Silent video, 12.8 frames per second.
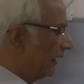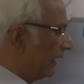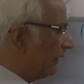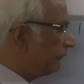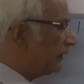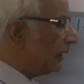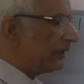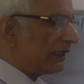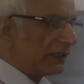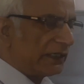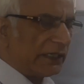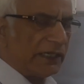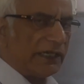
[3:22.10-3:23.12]
If the
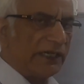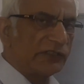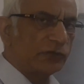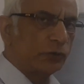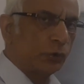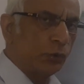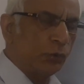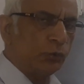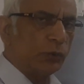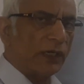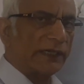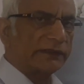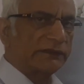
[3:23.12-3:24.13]
degree is 2
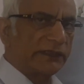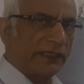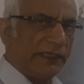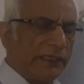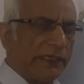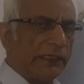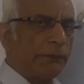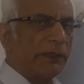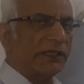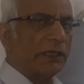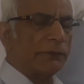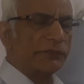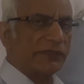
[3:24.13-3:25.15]
or 3, it
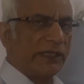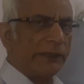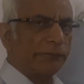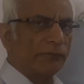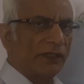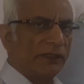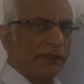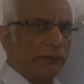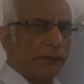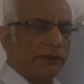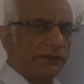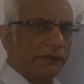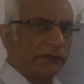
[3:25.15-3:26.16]
becomes a
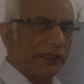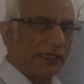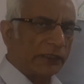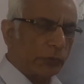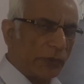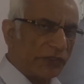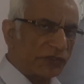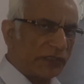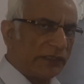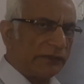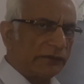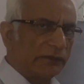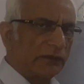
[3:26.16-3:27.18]

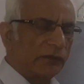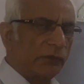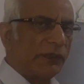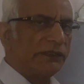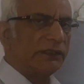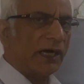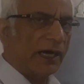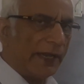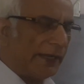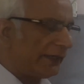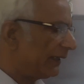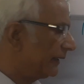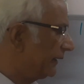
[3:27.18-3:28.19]
equation with
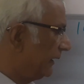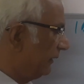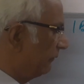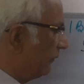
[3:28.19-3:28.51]
higher degree.